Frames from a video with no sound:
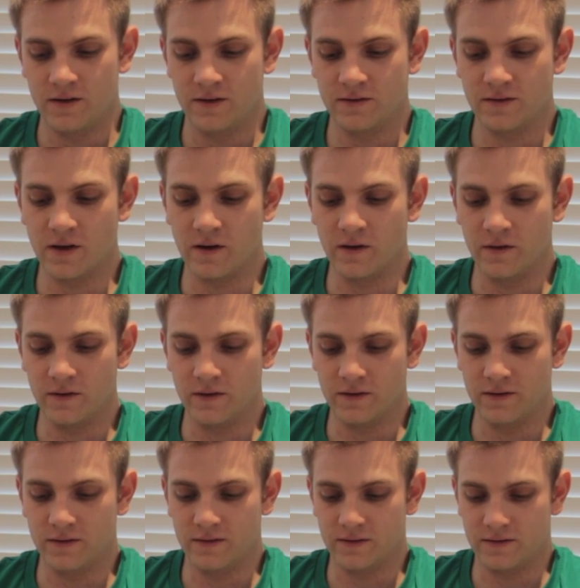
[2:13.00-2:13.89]
So
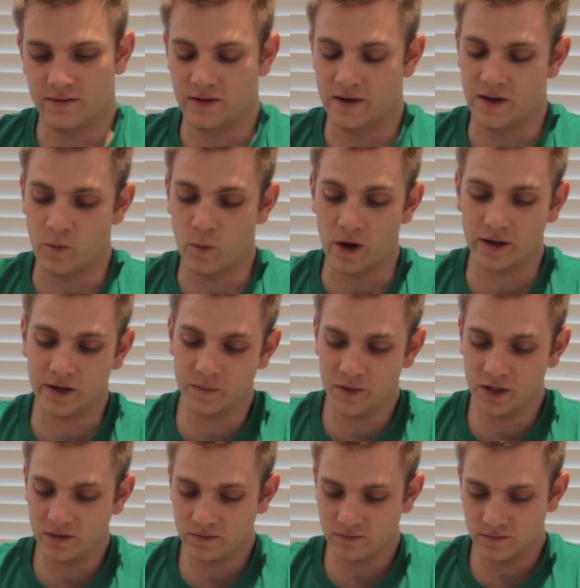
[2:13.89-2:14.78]
it's going to
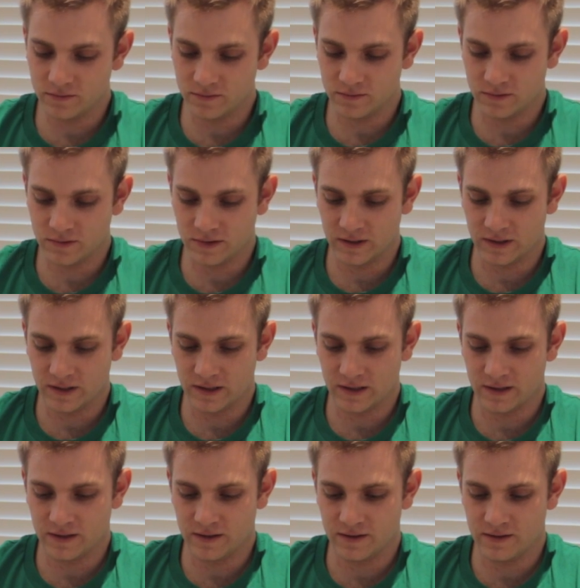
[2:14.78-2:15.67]
welcome you.
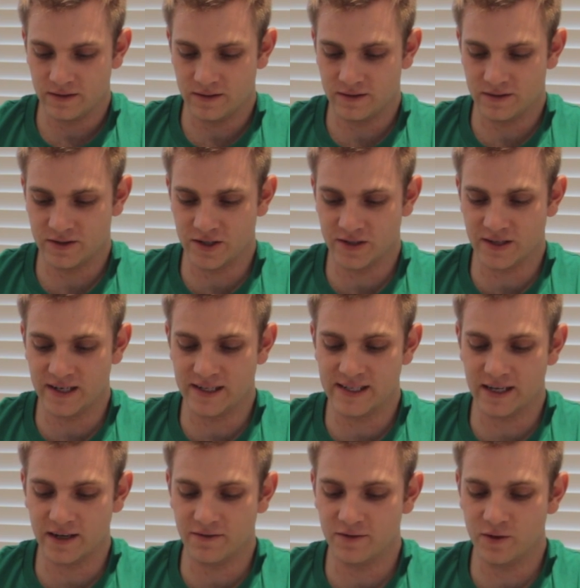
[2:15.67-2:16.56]
It's just
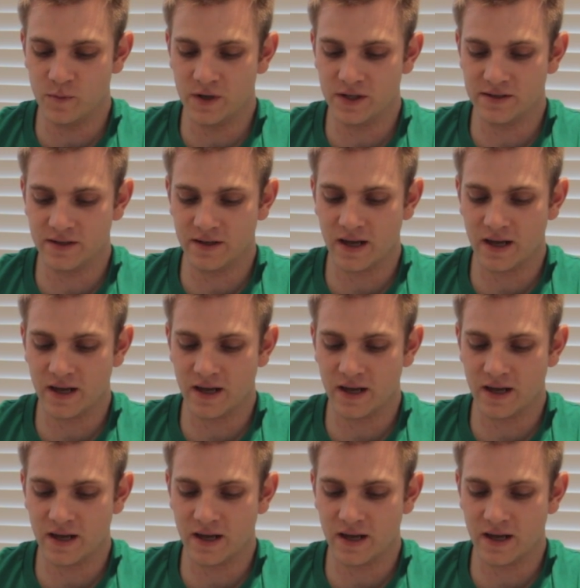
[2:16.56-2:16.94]
going to take a few minutes